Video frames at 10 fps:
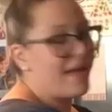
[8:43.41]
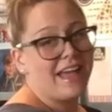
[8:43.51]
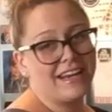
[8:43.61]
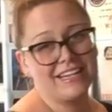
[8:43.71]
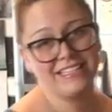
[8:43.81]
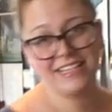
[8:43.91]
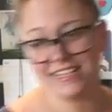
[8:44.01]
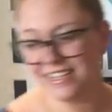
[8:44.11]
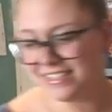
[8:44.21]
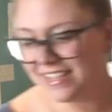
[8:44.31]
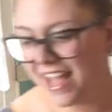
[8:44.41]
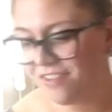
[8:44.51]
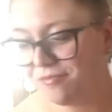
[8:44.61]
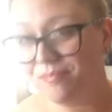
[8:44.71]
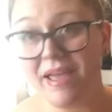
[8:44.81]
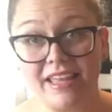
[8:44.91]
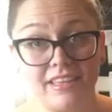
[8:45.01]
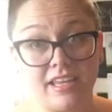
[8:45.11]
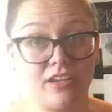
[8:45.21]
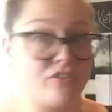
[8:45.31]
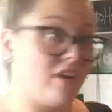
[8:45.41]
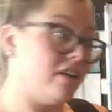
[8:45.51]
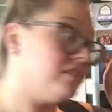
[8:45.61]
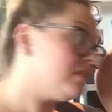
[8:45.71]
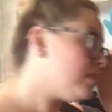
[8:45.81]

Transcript: bad idea to have bacon laying around.